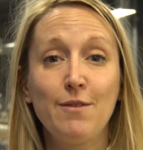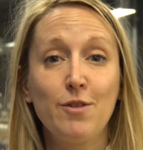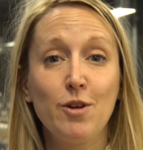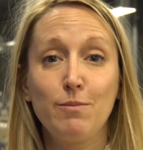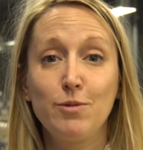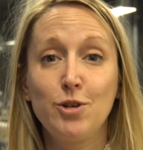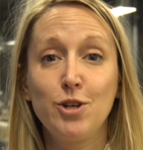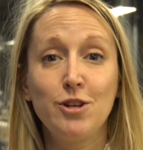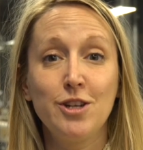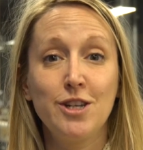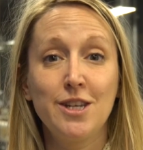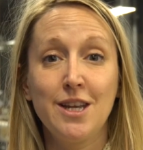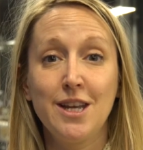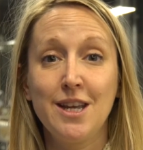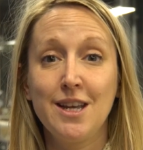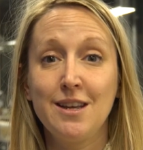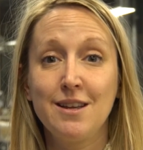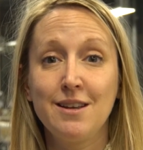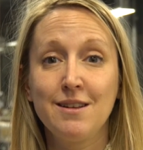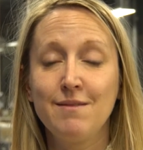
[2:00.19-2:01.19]
the
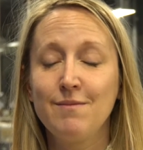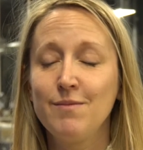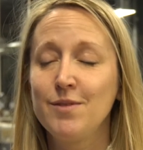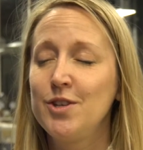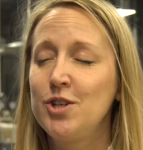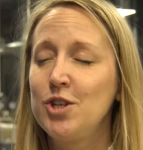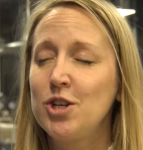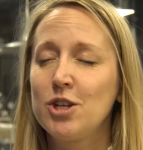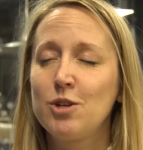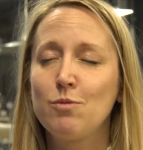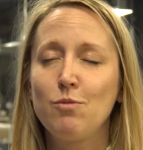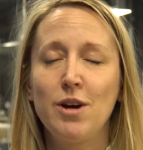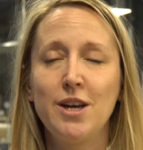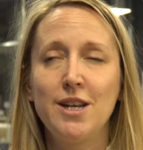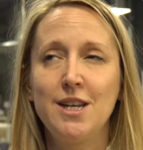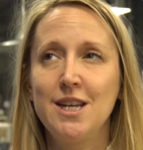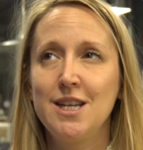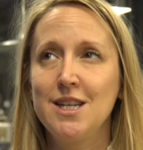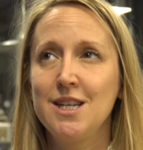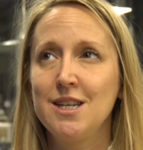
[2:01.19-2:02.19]
opportunity. It's just what I
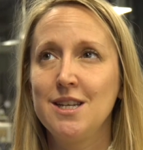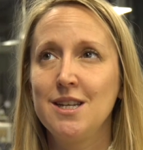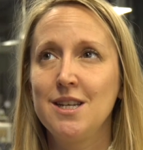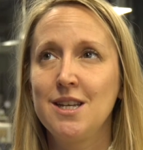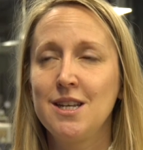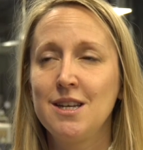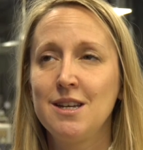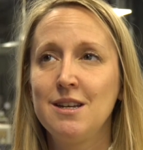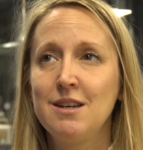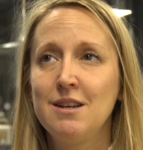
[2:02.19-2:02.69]
needed,